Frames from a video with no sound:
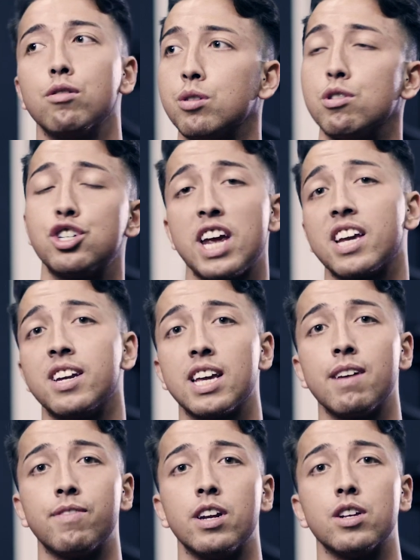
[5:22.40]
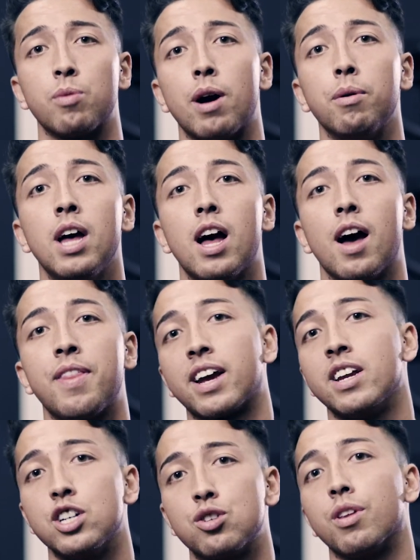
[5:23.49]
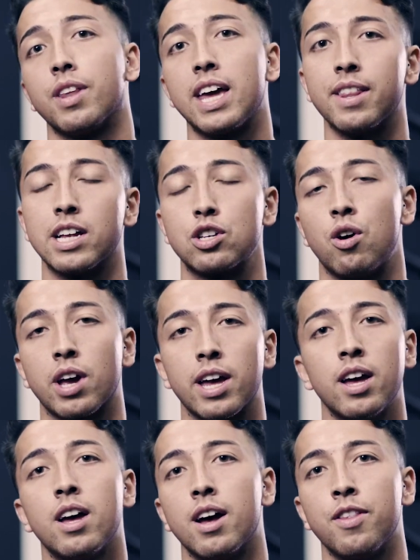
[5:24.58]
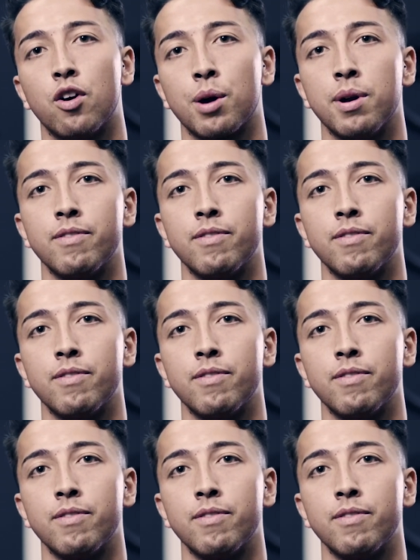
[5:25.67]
also a shake in the evening as well. That can ensure that they hit their target and not going